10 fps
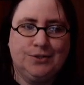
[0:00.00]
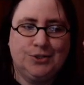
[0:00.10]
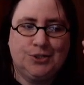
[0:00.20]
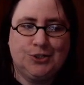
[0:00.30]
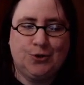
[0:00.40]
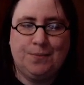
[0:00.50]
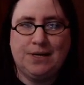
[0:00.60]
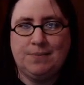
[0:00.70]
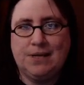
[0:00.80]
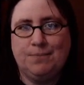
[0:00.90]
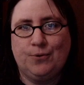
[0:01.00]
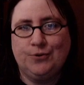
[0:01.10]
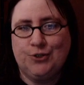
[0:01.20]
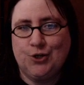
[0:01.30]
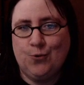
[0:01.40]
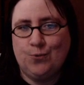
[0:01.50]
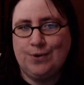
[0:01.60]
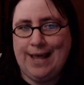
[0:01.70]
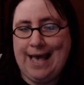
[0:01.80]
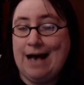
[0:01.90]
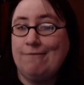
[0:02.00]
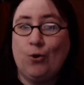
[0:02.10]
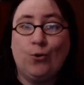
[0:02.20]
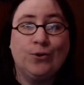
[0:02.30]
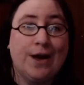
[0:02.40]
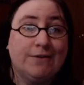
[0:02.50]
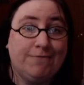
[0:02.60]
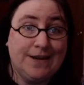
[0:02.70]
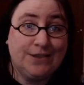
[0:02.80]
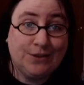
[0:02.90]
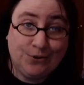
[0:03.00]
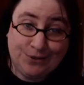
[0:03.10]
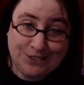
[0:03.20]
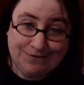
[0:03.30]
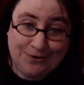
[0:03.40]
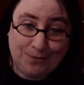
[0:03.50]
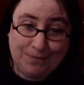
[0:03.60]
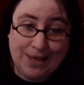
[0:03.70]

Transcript: so many people don't have a whole lot of faith in Lucasfilm.